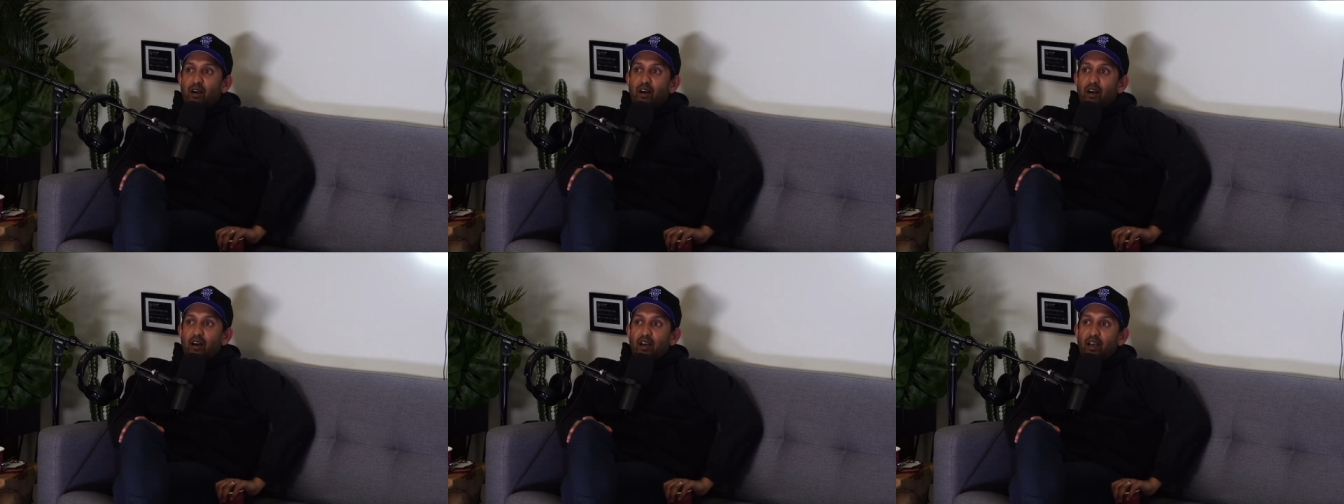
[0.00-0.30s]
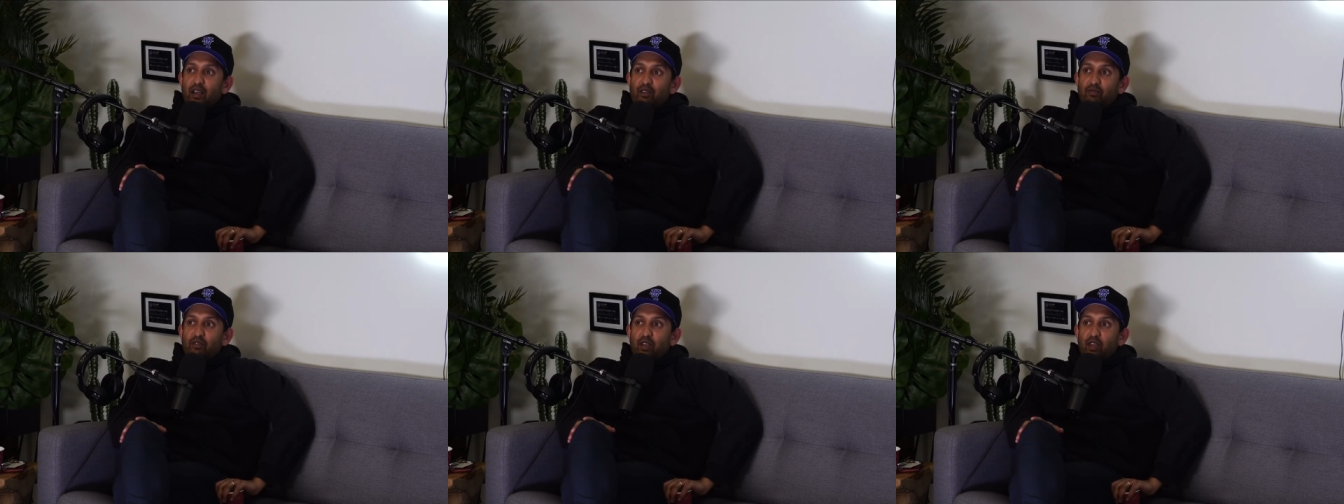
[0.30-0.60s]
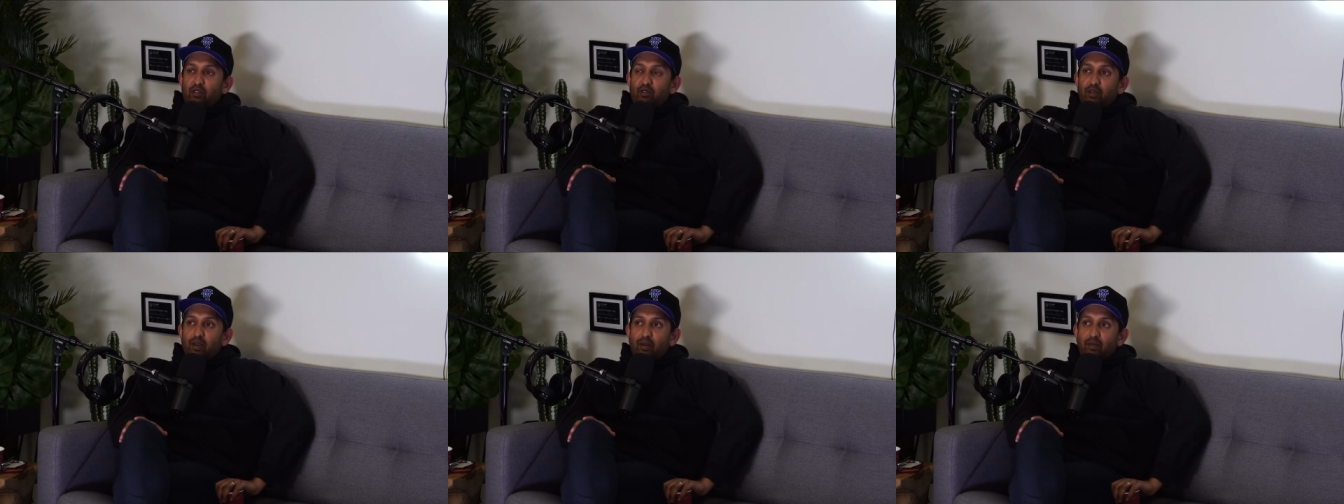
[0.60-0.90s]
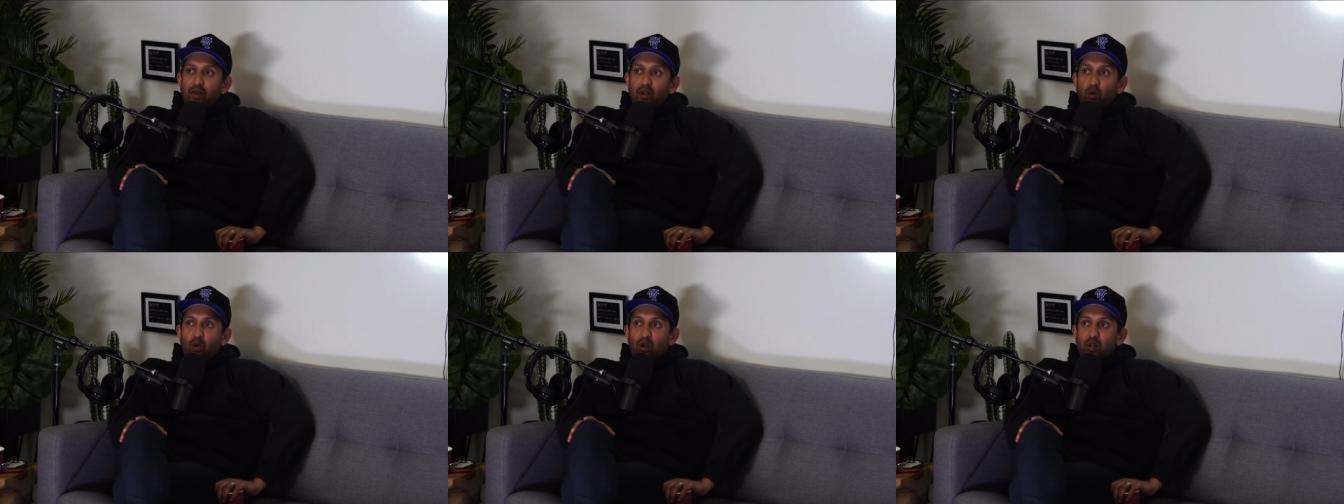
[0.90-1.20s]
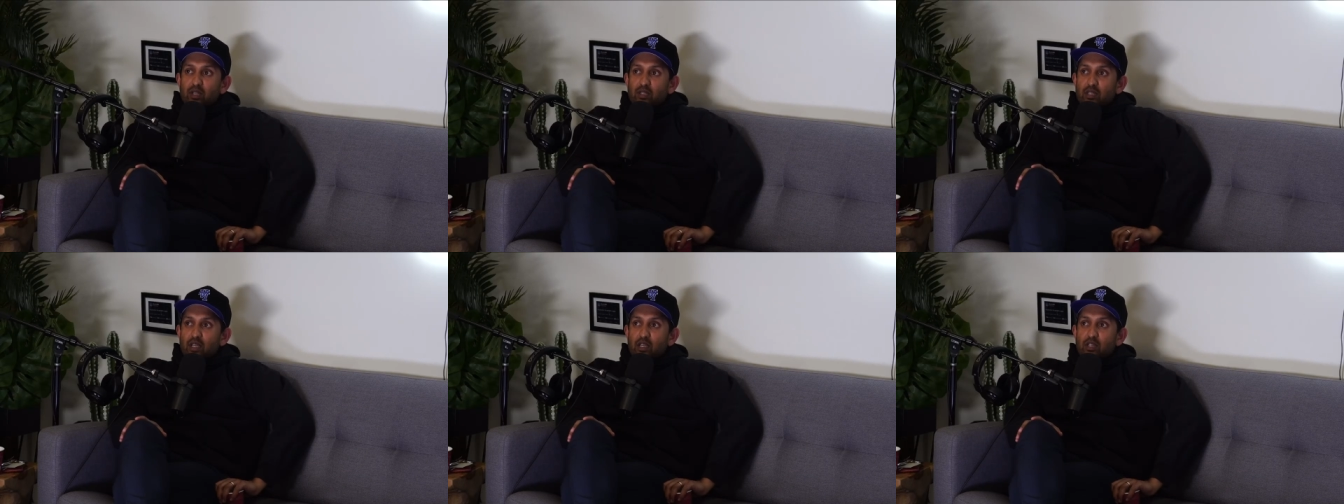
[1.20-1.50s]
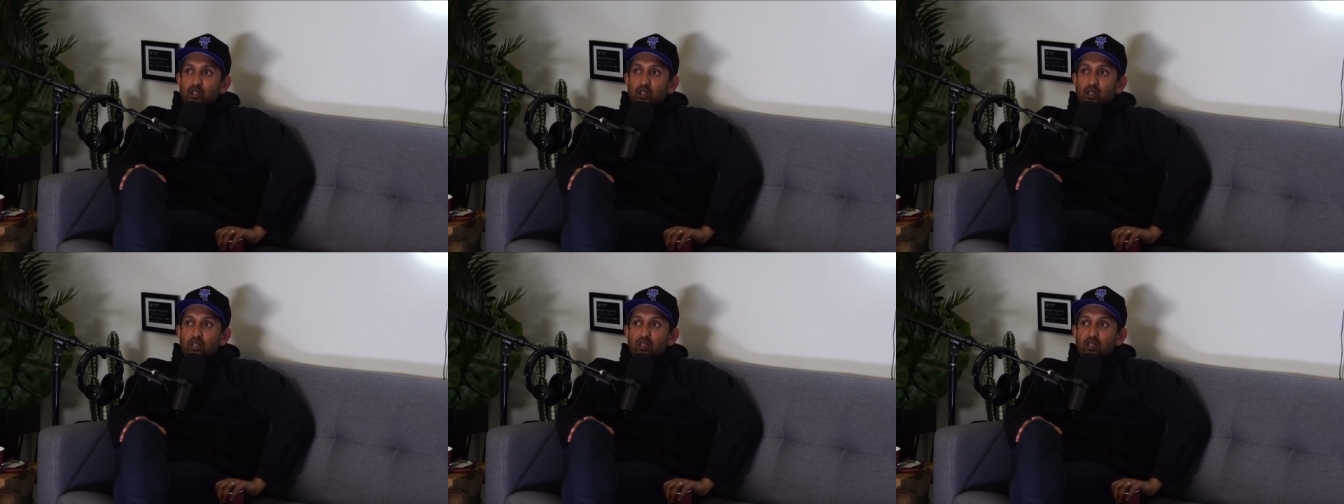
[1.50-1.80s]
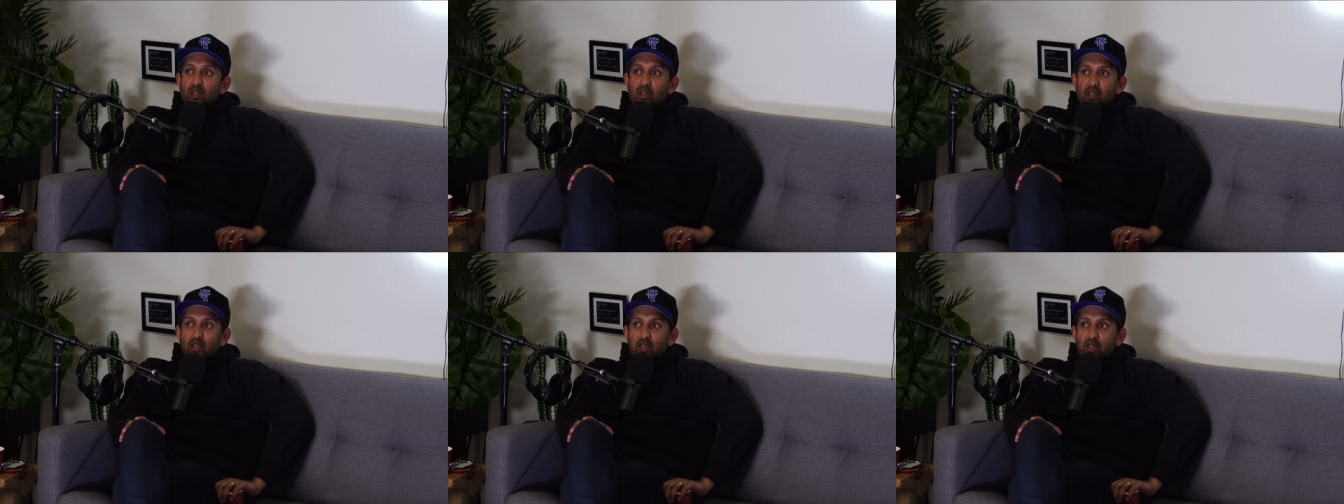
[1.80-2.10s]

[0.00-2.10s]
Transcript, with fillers: Uh, if, if you have an organization,